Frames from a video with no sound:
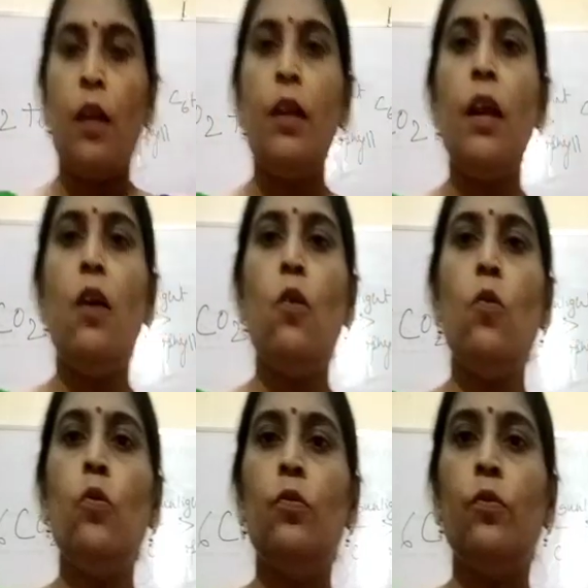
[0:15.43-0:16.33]
Now
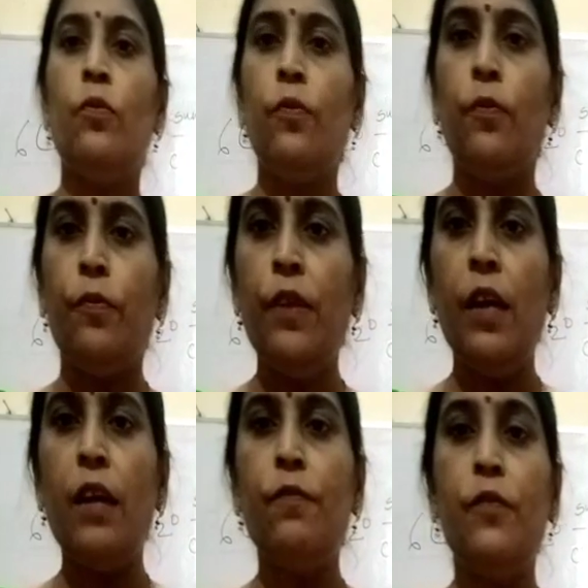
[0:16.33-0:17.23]
we
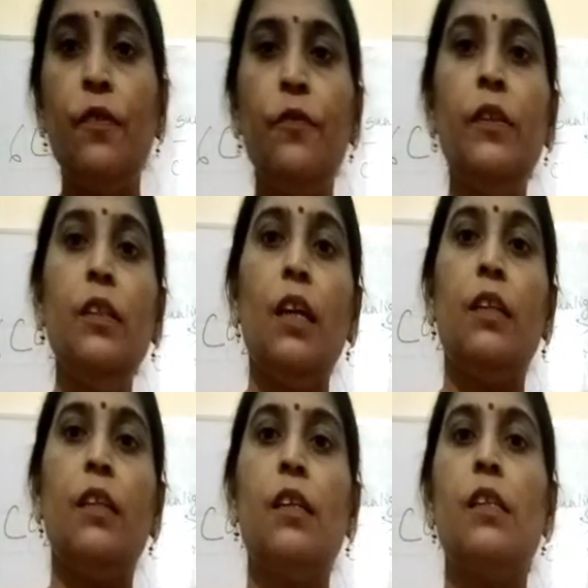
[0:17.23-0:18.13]
have different
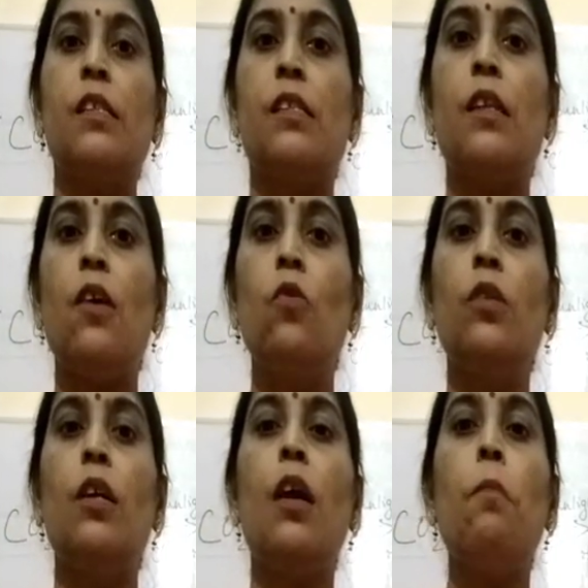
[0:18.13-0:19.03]
categories. Now
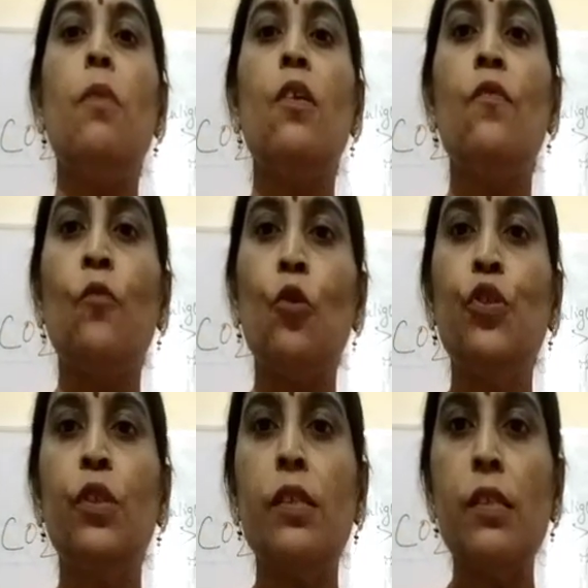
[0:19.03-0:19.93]
the number of
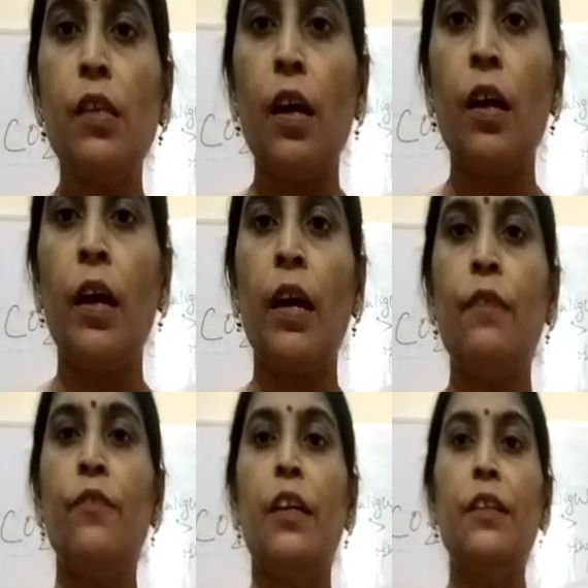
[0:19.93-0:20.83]
questions
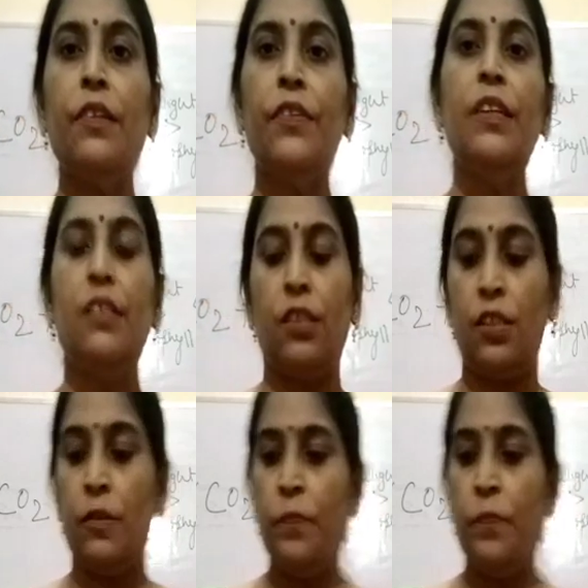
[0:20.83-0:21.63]
have increased.